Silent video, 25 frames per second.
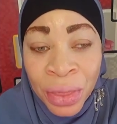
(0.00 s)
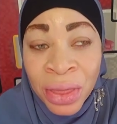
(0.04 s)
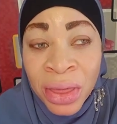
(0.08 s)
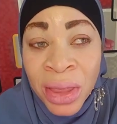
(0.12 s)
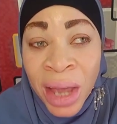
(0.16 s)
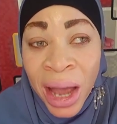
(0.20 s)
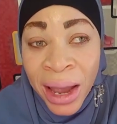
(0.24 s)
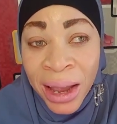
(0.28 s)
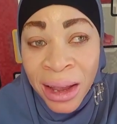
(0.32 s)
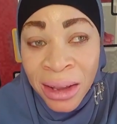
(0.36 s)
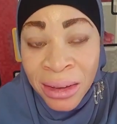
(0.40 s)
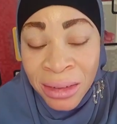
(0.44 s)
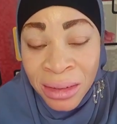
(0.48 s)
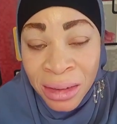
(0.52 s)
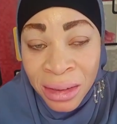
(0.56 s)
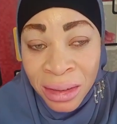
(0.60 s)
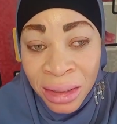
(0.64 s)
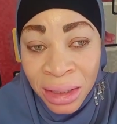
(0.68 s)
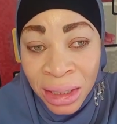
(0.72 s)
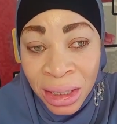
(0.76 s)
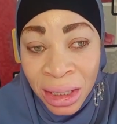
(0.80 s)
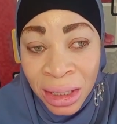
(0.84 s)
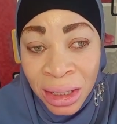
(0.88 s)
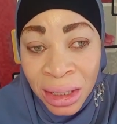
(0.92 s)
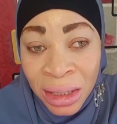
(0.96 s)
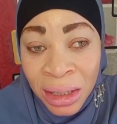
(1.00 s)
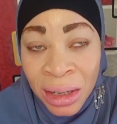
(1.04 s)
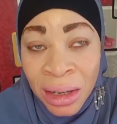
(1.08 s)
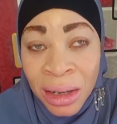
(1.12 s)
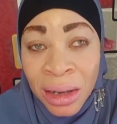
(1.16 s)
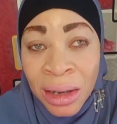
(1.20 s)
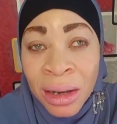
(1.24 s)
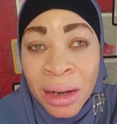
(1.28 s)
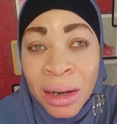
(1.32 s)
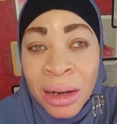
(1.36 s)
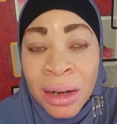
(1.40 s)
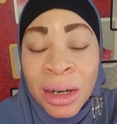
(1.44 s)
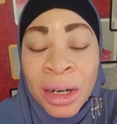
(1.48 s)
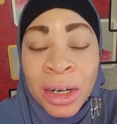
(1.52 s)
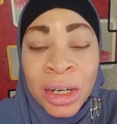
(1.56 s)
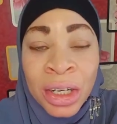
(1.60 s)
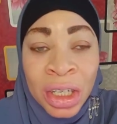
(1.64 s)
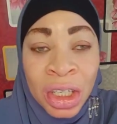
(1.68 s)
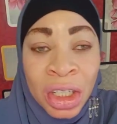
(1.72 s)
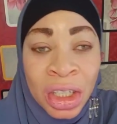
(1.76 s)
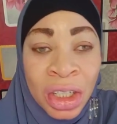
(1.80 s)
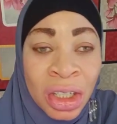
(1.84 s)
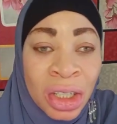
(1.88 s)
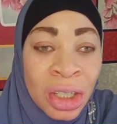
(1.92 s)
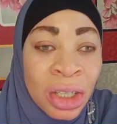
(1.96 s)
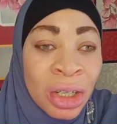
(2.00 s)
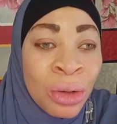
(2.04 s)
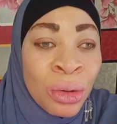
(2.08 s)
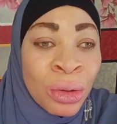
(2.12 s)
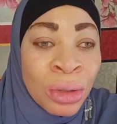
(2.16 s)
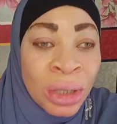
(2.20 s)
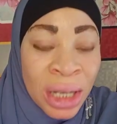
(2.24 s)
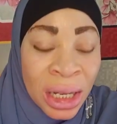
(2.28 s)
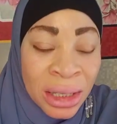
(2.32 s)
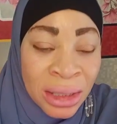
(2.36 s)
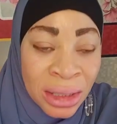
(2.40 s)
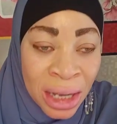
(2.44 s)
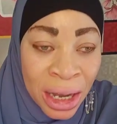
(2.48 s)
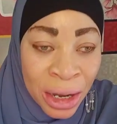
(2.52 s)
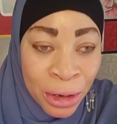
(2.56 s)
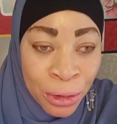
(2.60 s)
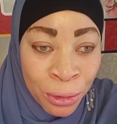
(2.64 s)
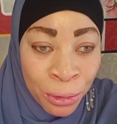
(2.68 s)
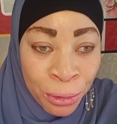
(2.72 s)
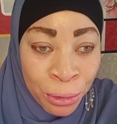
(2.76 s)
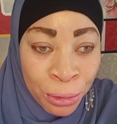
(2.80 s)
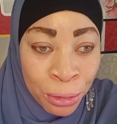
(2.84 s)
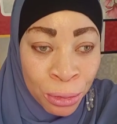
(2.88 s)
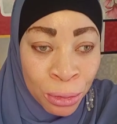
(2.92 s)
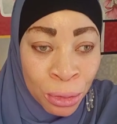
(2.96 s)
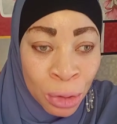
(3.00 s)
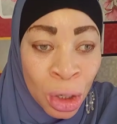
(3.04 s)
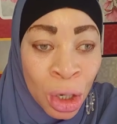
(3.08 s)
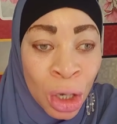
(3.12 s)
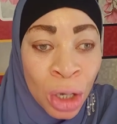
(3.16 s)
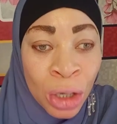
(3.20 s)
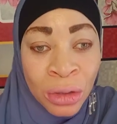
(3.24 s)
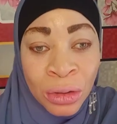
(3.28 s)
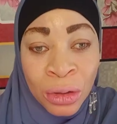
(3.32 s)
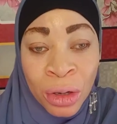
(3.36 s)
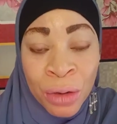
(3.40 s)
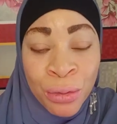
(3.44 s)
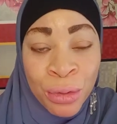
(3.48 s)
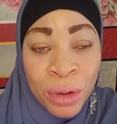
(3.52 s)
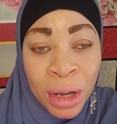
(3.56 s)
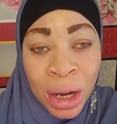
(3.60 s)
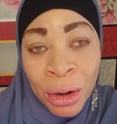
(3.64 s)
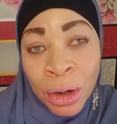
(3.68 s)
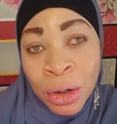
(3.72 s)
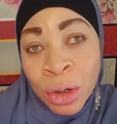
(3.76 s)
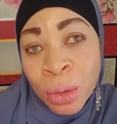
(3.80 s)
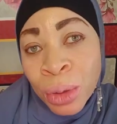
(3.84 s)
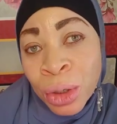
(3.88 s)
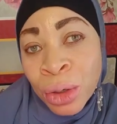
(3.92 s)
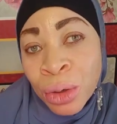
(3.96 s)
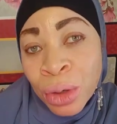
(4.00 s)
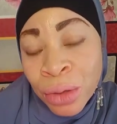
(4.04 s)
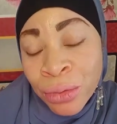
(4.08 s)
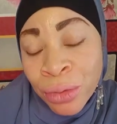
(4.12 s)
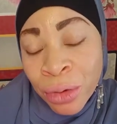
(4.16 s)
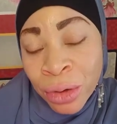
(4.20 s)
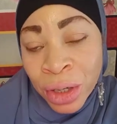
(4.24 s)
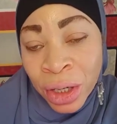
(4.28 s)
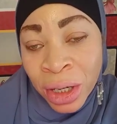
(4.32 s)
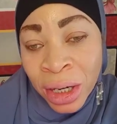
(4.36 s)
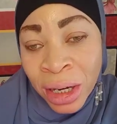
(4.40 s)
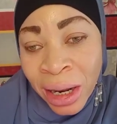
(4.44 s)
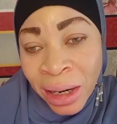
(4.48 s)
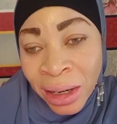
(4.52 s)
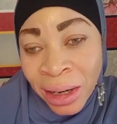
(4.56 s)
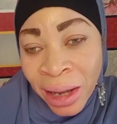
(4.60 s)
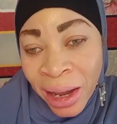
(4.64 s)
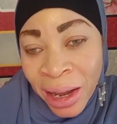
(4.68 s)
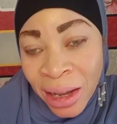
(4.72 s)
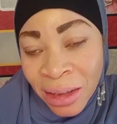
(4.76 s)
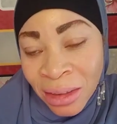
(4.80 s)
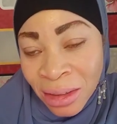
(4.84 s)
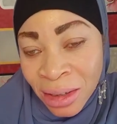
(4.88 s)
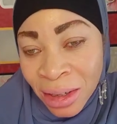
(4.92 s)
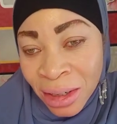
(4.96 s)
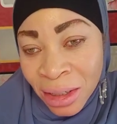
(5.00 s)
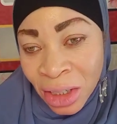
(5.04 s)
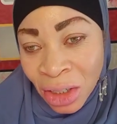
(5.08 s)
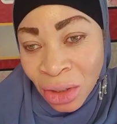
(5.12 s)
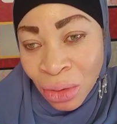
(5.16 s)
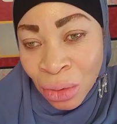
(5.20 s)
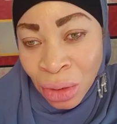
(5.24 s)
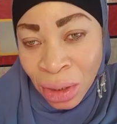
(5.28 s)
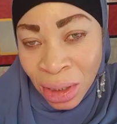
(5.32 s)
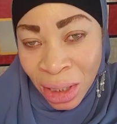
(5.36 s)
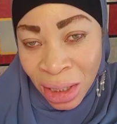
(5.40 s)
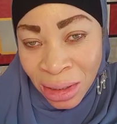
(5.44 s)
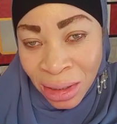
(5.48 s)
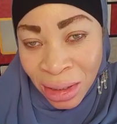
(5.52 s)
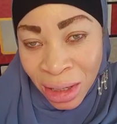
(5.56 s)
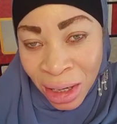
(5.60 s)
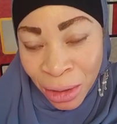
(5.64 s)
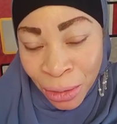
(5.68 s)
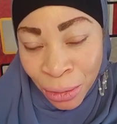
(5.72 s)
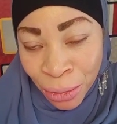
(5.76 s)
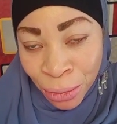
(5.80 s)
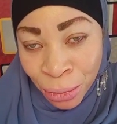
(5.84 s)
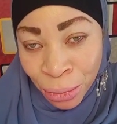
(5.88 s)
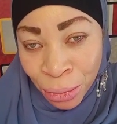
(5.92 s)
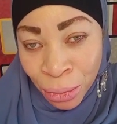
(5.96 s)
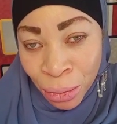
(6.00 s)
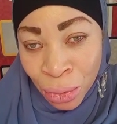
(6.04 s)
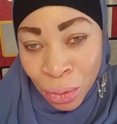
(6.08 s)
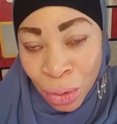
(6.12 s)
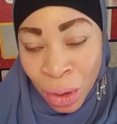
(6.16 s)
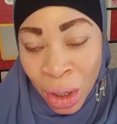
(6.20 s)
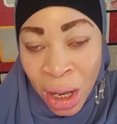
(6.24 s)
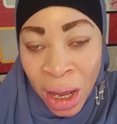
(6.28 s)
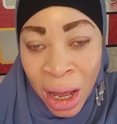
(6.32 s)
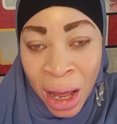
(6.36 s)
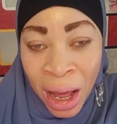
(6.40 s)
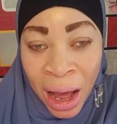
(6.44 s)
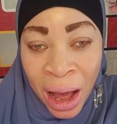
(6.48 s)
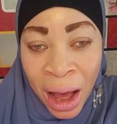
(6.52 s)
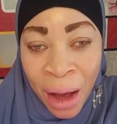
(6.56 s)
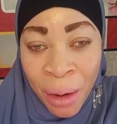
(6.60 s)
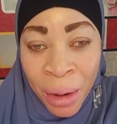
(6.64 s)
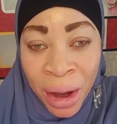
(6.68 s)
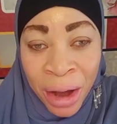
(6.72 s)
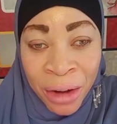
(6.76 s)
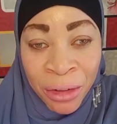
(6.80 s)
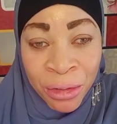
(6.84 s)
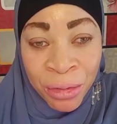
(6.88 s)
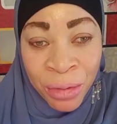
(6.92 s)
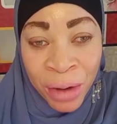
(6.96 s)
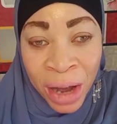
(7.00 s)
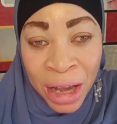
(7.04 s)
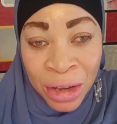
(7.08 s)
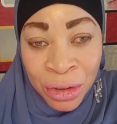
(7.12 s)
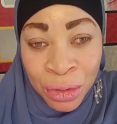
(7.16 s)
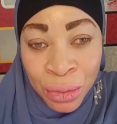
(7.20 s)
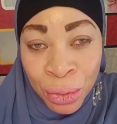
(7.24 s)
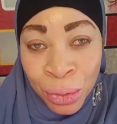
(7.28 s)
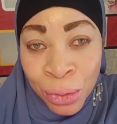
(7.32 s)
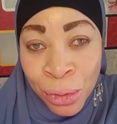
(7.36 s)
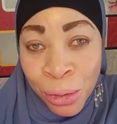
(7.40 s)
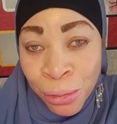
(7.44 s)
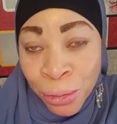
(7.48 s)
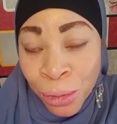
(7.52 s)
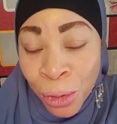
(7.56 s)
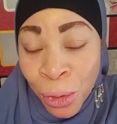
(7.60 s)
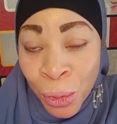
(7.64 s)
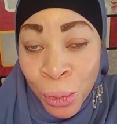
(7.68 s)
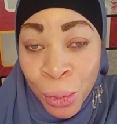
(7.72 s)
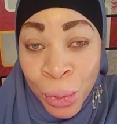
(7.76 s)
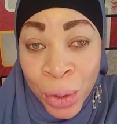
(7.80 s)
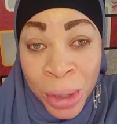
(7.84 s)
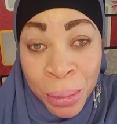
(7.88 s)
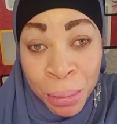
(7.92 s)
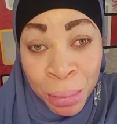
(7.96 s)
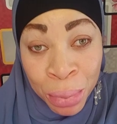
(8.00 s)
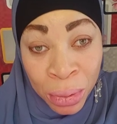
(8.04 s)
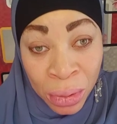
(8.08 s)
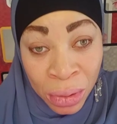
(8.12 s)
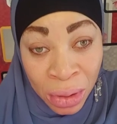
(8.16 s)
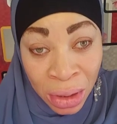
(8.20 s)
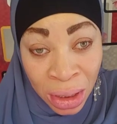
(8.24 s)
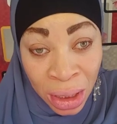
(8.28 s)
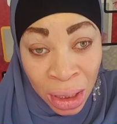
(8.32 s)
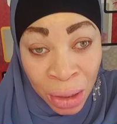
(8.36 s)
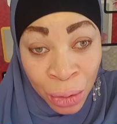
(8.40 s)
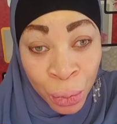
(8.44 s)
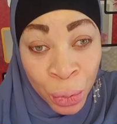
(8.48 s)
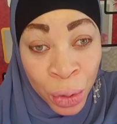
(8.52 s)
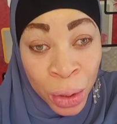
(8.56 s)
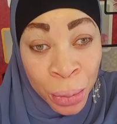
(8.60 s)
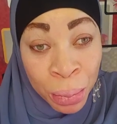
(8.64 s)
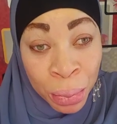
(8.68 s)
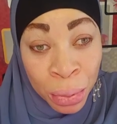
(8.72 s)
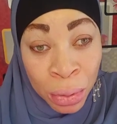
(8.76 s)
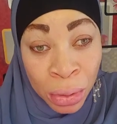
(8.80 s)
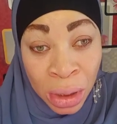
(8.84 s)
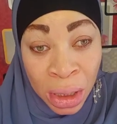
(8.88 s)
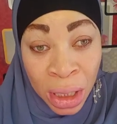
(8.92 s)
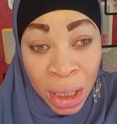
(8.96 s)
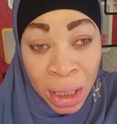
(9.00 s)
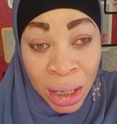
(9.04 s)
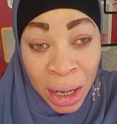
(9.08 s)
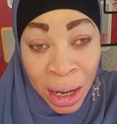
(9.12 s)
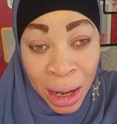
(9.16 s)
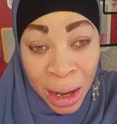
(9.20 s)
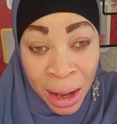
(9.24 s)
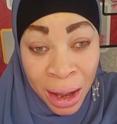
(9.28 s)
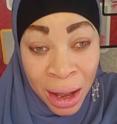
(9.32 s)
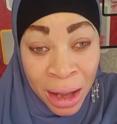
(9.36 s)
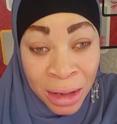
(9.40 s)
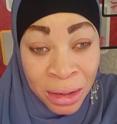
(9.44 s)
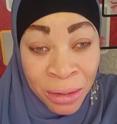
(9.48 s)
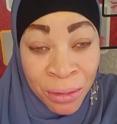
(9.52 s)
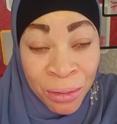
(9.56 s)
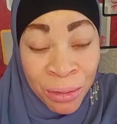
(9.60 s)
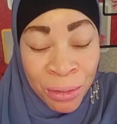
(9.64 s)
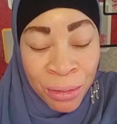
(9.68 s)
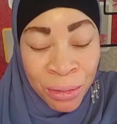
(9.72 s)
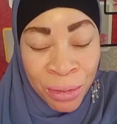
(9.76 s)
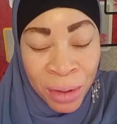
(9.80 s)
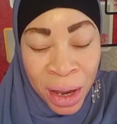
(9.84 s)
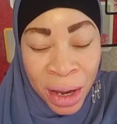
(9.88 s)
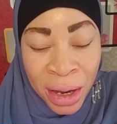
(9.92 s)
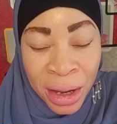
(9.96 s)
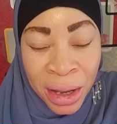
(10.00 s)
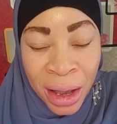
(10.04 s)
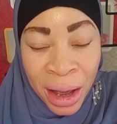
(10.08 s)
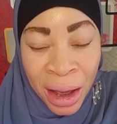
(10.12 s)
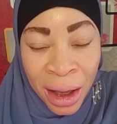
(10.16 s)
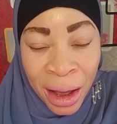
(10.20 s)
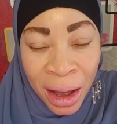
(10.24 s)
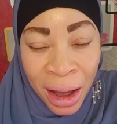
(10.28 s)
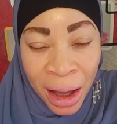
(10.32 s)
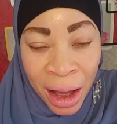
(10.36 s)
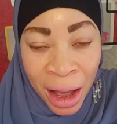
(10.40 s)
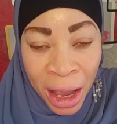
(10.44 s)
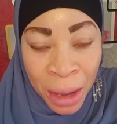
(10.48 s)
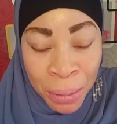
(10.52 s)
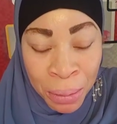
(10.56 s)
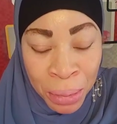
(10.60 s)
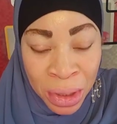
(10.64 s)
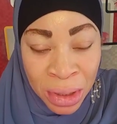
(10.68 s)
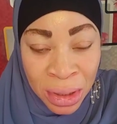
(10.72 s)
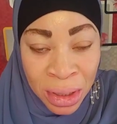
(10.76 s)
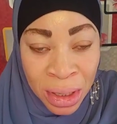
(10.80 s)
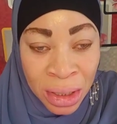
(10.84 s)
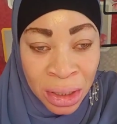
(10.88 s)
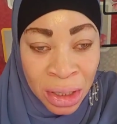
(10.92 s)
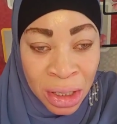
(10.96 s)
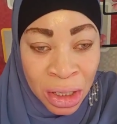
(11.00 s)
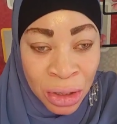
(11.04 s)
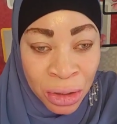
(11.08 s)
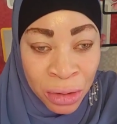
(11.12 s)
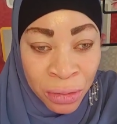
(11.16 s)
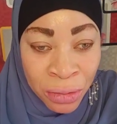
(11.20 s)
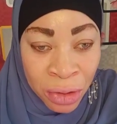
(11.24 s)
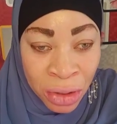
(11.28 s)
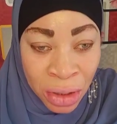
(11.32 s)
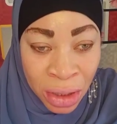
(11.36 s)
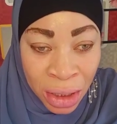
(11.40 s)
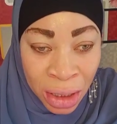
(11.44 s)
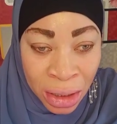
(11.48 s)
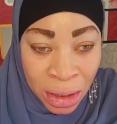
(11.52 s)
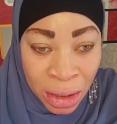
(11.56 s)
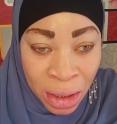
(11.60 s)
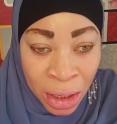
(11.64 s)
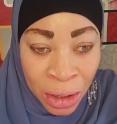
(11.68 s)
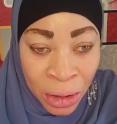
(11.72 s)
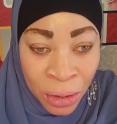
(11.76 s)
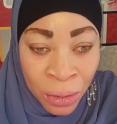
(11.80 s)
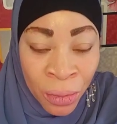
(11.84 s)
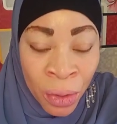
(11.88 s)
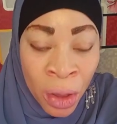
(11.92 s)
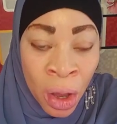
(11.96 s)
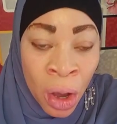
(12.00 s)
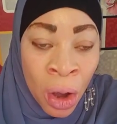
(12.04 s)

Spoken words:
dietary rich glutathione food. So if you are going to be going for the dietary rich glutathione food, I would advise you go for whey protein. Whey protein has a very high percentage of glutathione.